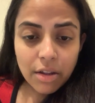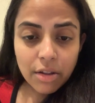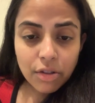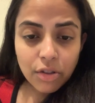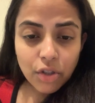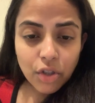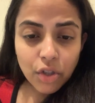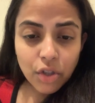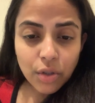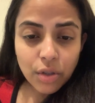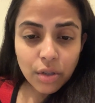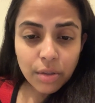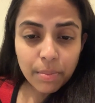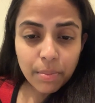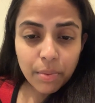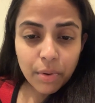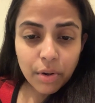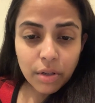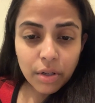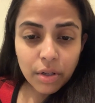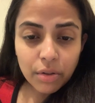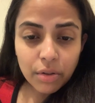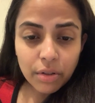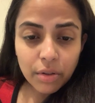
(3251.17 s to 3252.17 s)
Do you
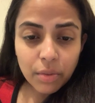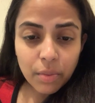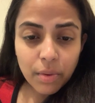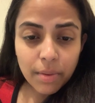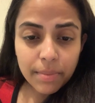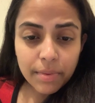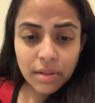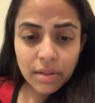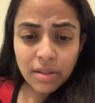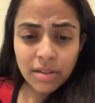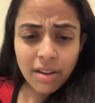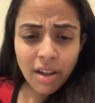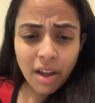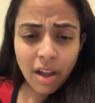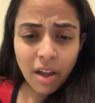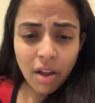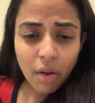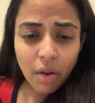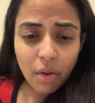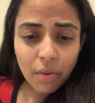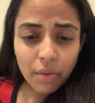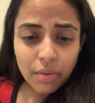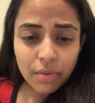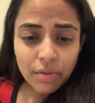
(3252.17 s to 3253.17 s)
support nuclear weapons?
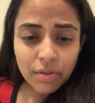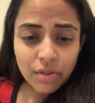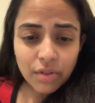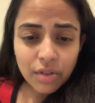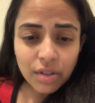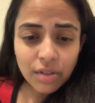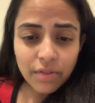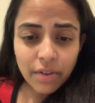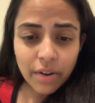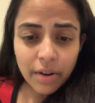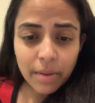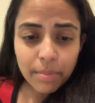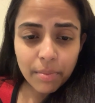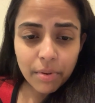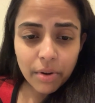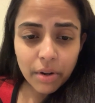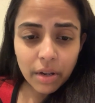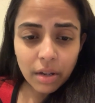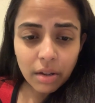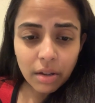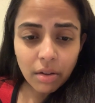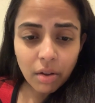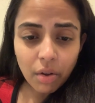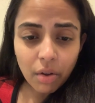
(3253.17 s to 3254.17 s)
No. She's very
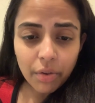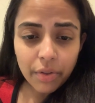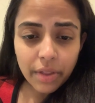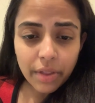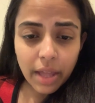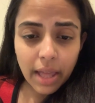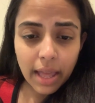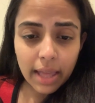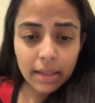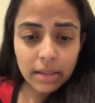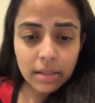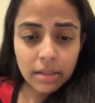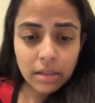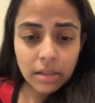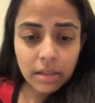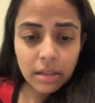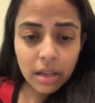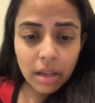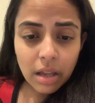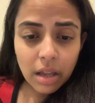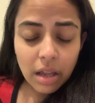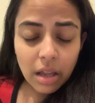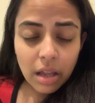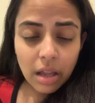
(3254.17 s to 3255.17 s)
pretty. Oh, thanks.
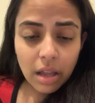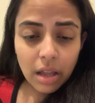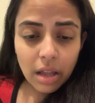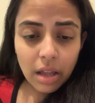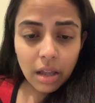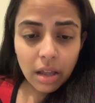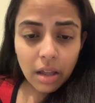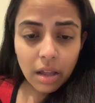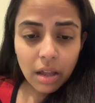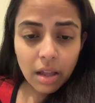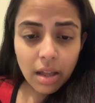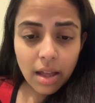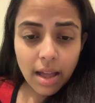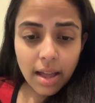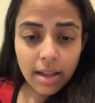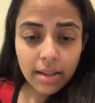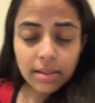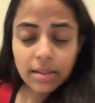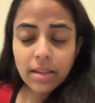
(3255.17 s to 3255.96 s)
X,